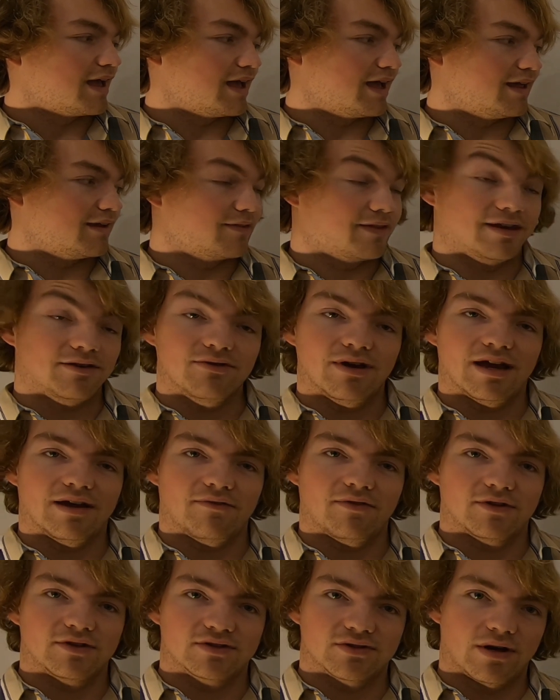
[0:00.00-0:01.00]
then you
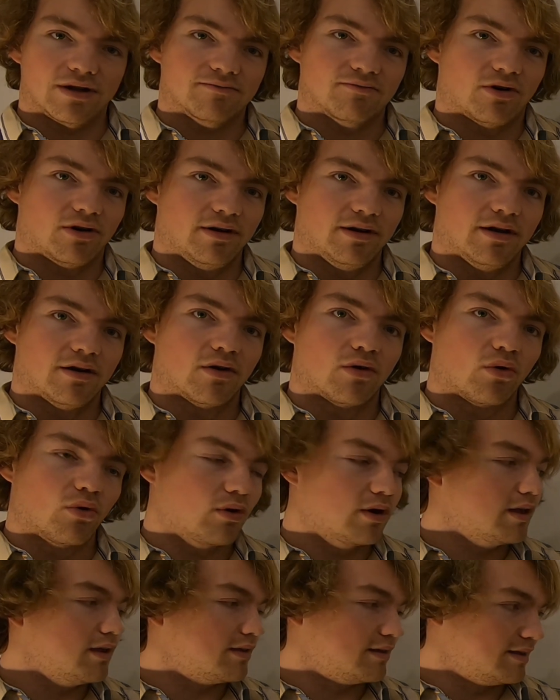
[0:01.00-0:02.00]
have the third one,
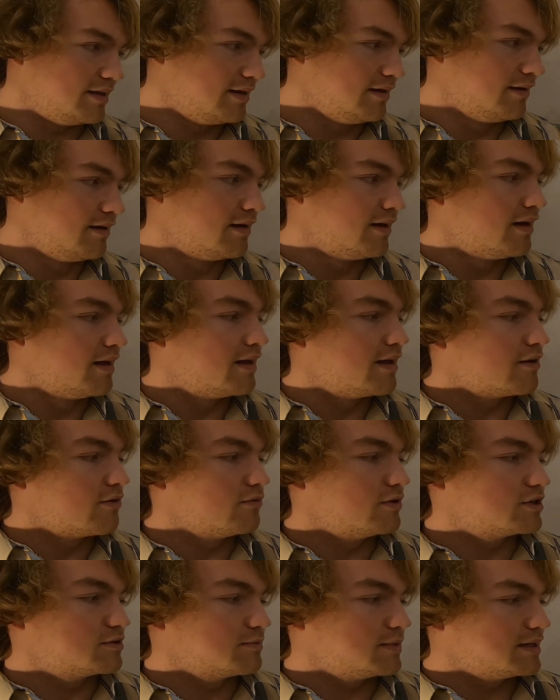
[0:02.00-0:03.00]
hui yi,
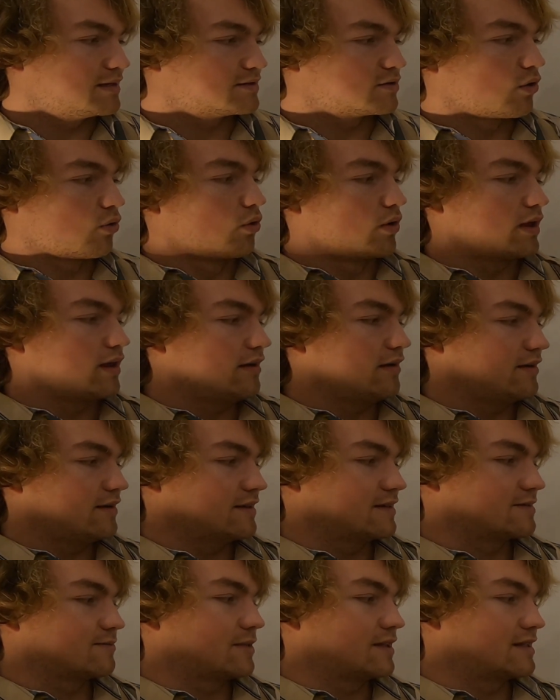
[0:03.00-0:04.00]
which means hui
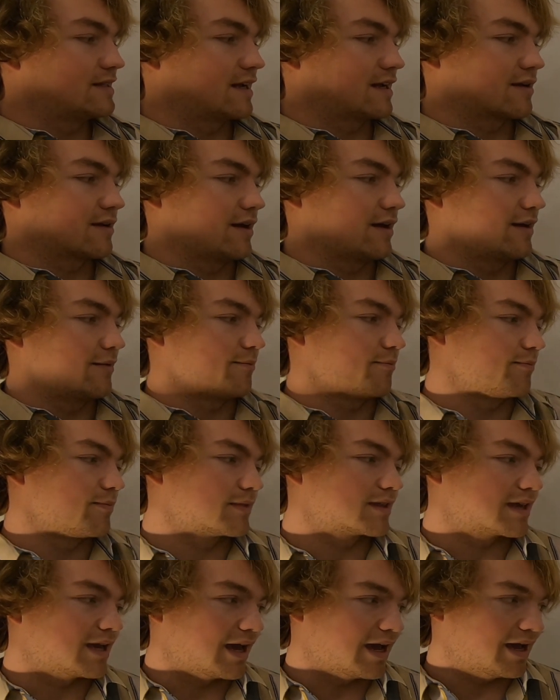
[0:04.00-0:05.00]
means like
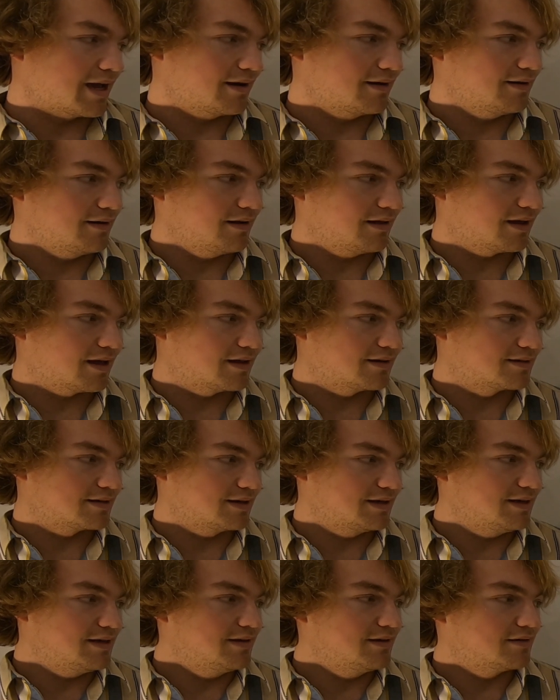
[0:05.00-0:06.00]
can, and
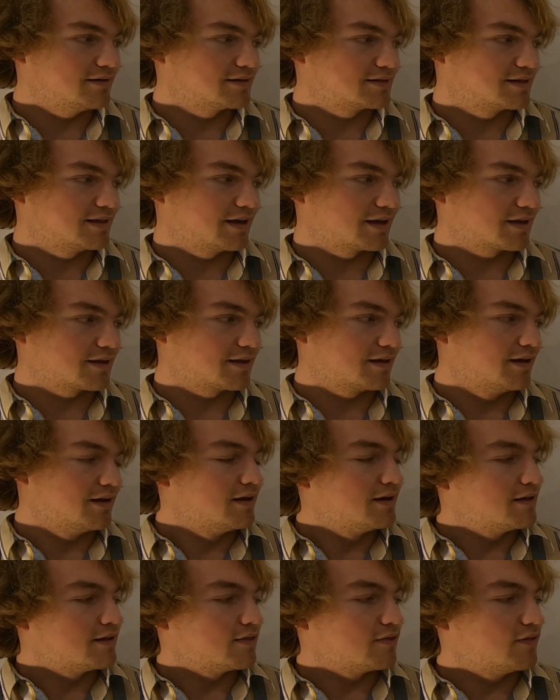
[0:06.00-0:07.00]
yi is like
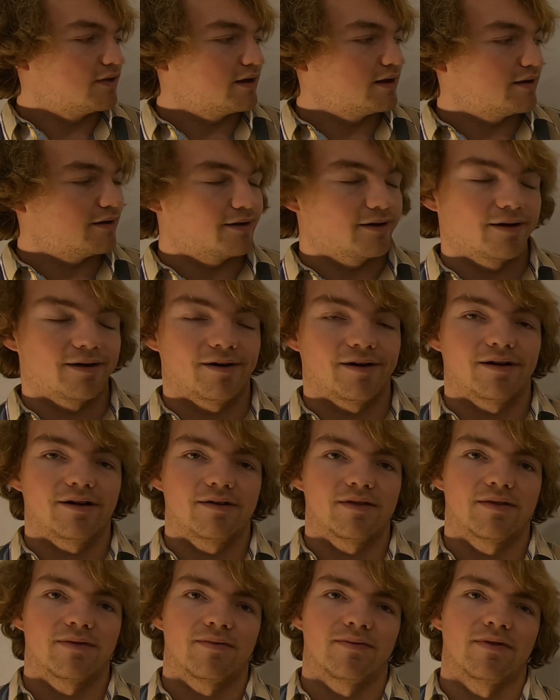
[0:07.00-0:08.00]
the
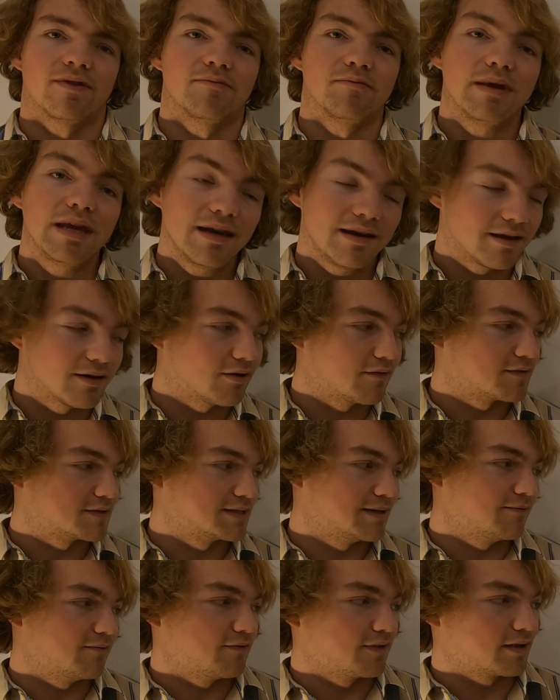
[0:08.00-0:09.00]
meaning of
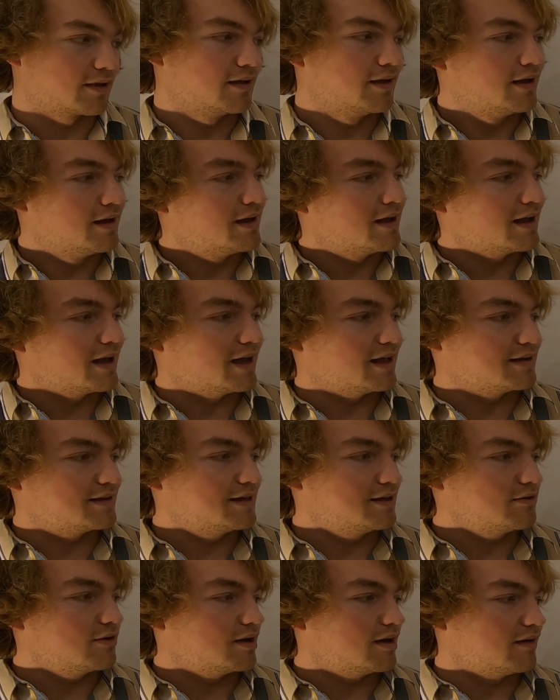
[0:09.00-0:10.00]
something. And
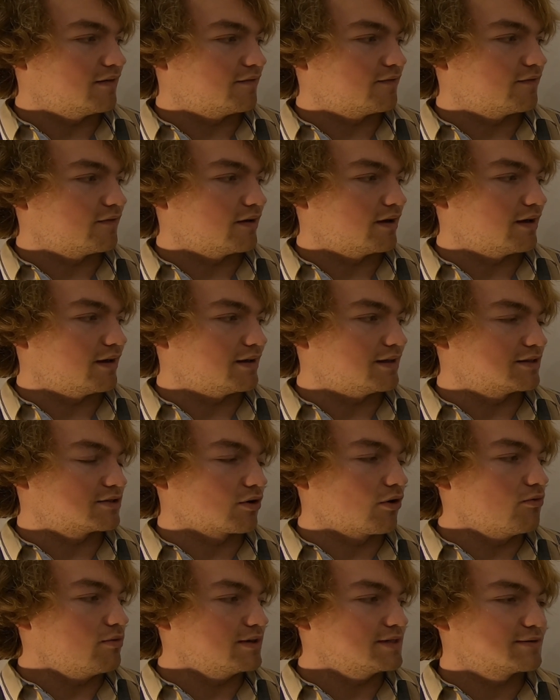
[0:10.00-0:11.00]
here you have, it's
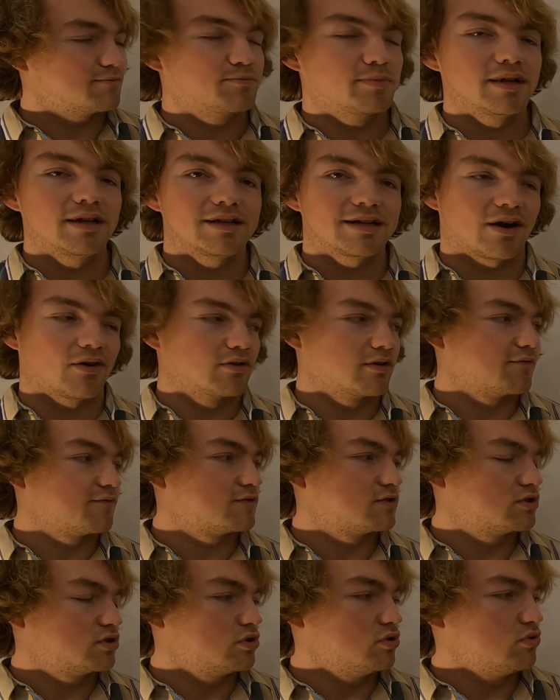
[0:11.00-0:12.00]
always built out
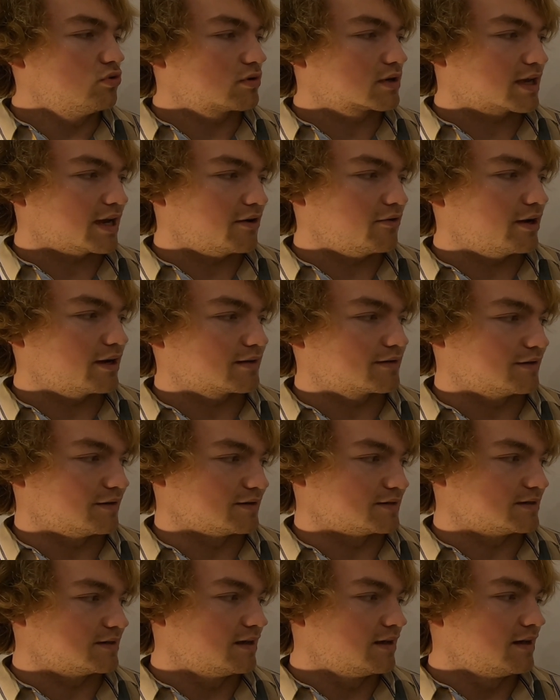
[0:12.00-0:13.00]
of 2
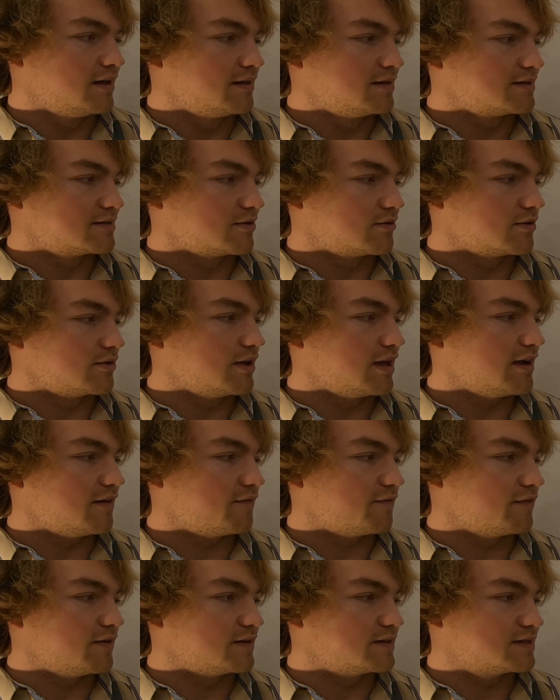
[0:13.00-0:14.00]
characters. So you
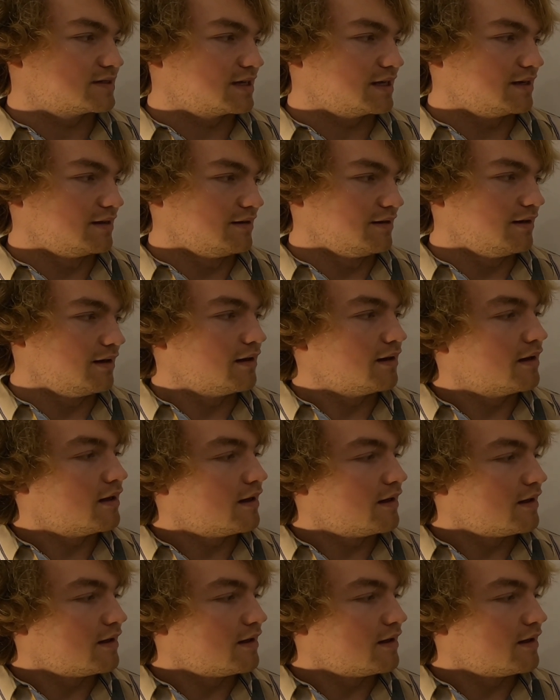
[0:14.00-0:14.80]
have xin,